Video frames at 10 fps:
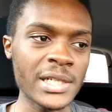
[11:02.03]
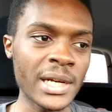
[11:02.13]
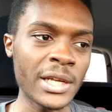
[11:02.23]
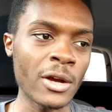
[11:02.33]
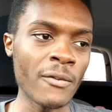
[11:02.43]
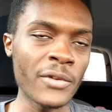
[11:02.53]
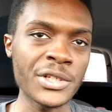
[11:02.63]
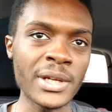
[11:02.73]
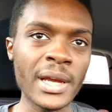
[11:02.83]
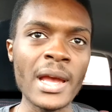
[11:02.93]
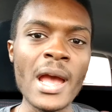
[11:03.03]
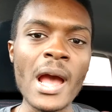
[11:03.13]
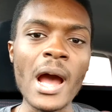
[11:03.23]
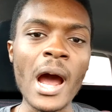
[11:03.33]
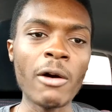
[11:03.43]
a HID conversion kit,
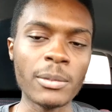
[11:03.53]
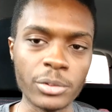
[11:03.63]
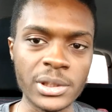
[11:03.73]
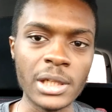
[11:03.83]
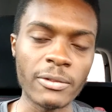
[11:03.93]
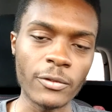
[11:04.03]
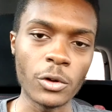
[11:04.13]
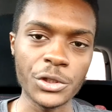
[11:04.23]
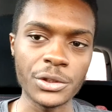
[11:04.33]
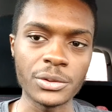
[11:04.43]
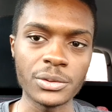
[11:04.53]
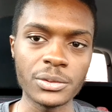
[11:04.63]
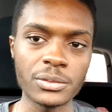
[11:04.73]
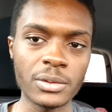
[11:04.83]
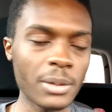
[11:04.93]
I would proceed with caution.
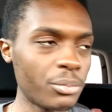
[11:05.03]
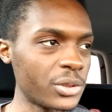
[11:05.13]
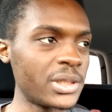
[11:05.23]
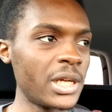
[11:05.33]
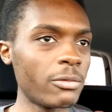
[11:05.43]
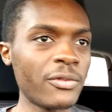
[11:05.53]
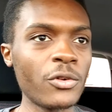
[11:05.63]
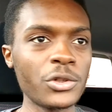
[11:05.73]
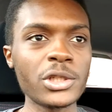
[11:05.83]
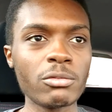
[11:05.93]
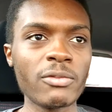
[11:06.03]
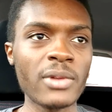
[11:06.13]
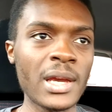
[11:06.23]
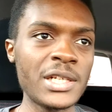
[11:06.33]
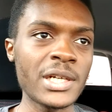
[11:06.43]
Right, proceed with caution
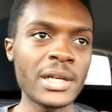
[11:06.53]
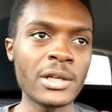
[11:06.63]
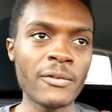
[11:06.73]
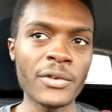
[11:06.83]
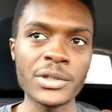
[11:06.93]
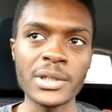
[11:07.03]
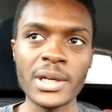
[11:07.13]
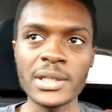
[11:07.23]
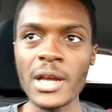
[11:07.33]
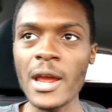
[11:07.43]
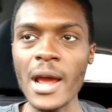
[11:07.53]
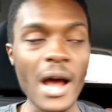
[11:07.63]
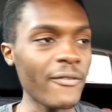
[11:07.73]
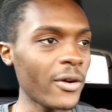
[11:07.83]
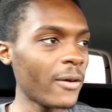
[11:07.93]
with the HID conversion kit.
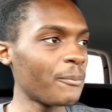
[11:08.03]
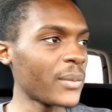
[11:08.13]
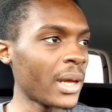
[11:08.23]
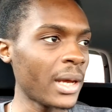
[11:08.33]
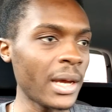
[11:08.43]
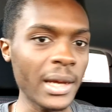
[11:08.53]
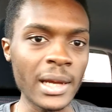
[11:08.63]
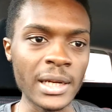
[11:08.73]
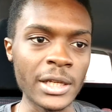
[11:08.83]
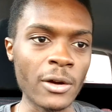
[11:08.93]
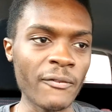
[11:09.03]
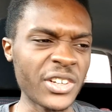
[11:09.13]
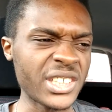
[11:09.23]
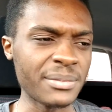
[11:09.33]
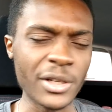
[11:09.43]
I've got LED
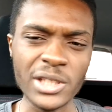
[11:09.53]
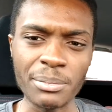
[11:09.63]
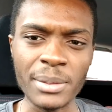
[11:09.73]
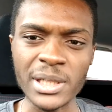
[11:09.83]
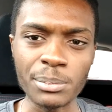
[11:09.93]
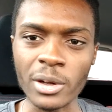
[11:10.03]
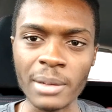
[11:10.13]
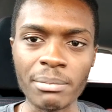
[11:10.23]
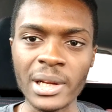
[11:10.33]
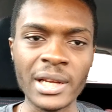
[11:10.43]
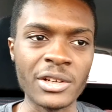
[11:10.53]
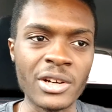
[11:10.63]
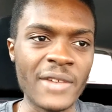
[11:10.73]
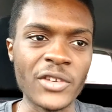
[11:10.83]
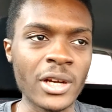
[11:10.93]
conversions, but those are pretty much plug and play. You
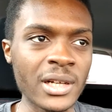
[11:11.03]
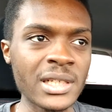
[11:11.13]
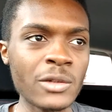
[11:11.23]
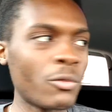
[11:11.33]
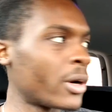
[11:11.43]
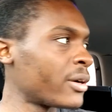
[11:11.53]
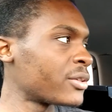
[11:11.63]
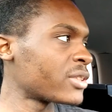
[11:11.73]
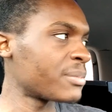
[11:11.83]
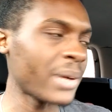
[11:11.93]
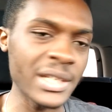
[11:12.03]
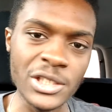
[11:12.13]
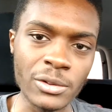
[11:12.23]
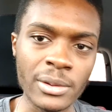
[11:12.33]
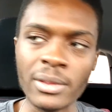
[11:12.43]
don't have to cut any wires or splice
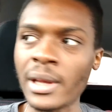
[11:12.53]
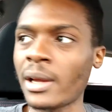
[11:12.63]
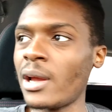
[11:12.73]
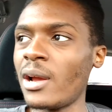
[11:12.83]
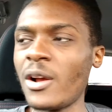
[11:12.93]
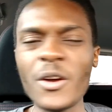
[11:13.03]
into anything